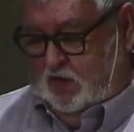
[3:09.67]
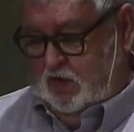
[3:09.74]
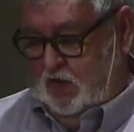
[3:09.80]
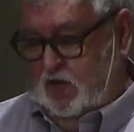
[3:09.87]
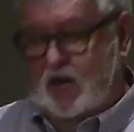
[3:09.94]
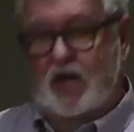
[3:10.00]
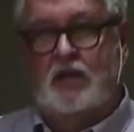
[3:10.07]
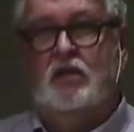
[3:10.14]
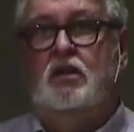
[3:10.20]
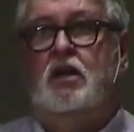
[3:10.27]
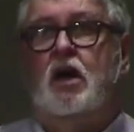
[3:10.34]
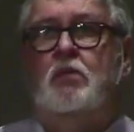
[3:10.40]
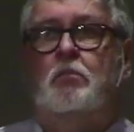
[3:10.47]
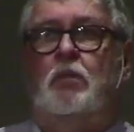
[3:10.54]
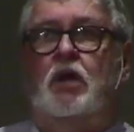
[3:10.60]
And I
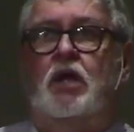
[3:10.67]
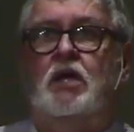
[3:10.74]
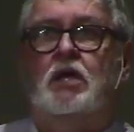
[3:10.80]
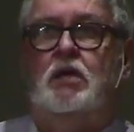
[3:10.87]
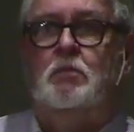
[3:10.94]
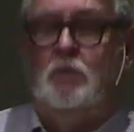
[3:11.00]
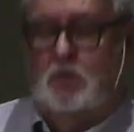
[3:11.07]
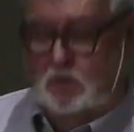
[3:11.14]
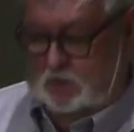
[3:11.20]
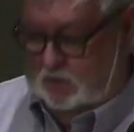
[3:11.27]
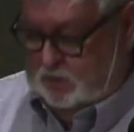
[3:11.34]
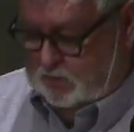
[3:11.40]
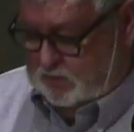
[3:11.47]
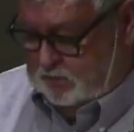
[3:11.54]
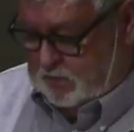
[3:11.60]
cannot blame
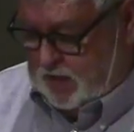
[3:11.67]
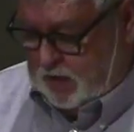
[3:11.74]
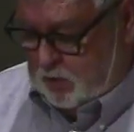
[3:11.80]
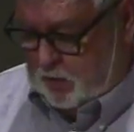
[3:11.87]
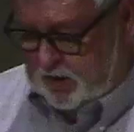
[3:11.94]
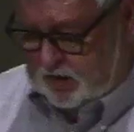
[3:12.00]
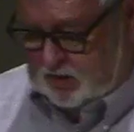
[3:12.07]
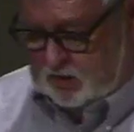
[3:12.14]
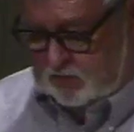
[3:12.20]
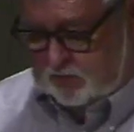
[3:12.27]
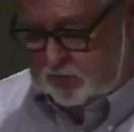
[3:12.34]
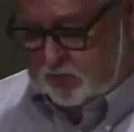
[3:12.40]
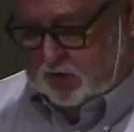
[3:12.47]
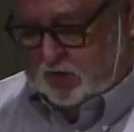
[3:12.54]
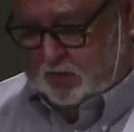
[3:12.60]
my way to
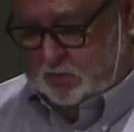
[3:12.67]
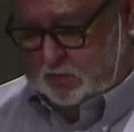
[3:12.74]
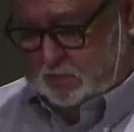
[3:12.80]
freedom.